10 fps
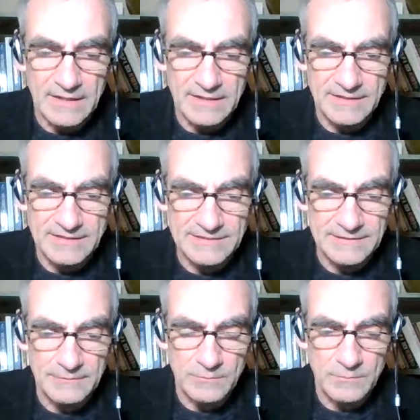
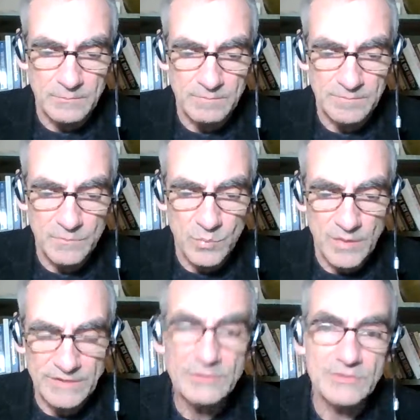uh,
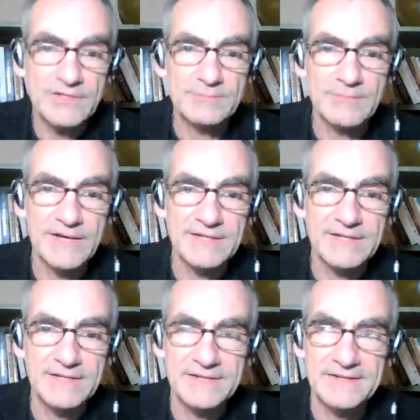when you look at my
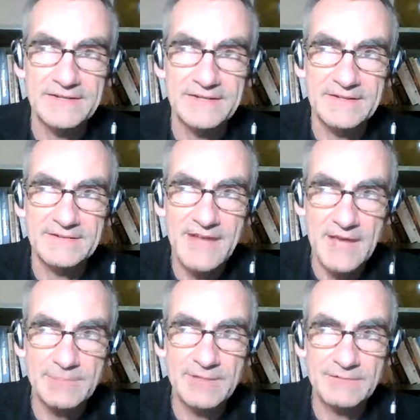
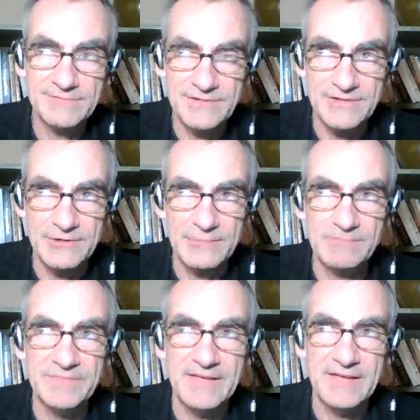typing video,
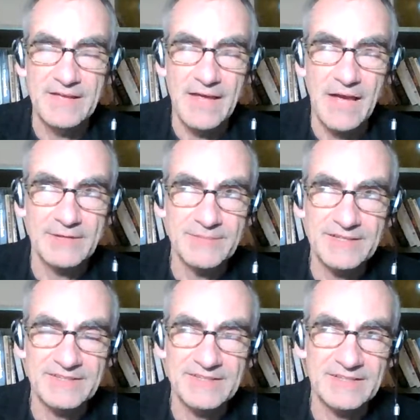and
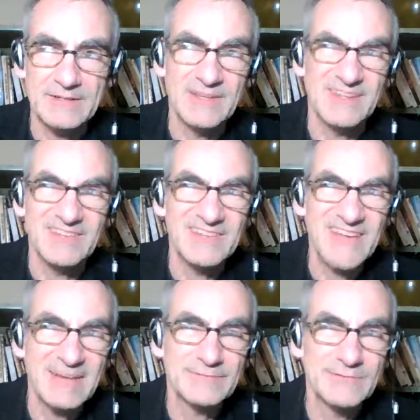immediately you
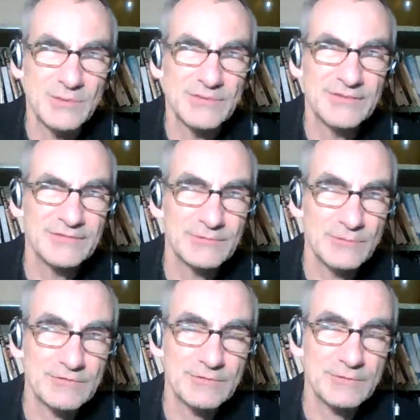kind of know the
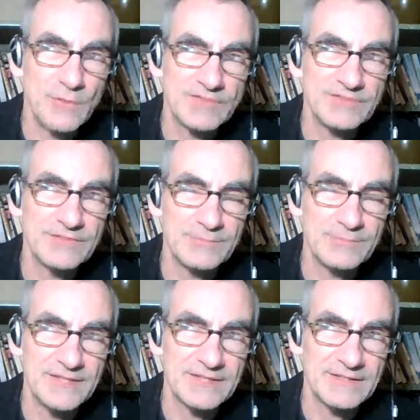sorts of questions
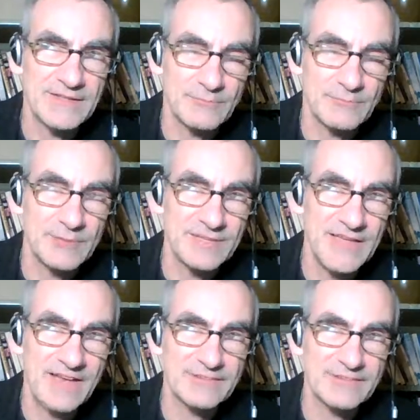being that will be
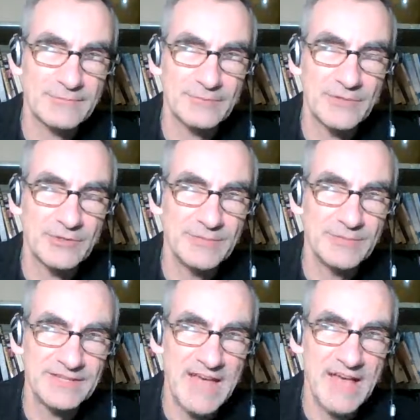asked but when you're
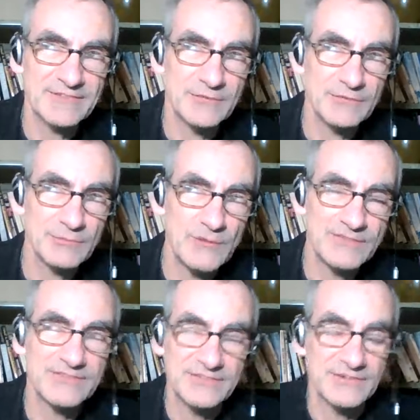being asked those
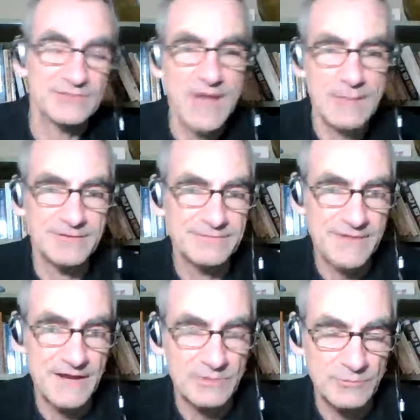questions in a rapid
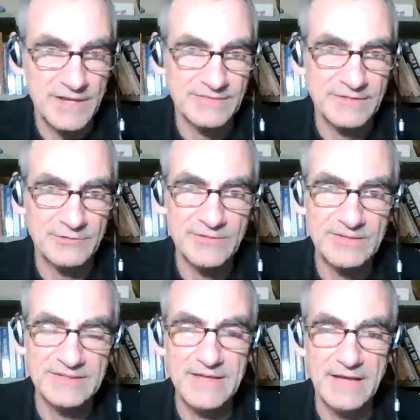fire way and they're
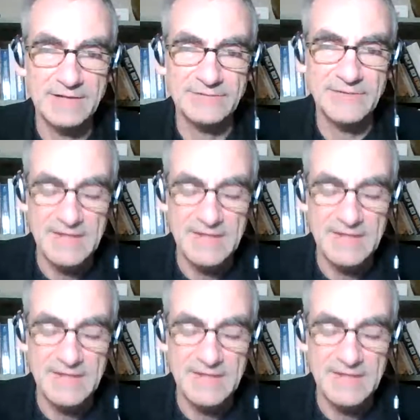really kind of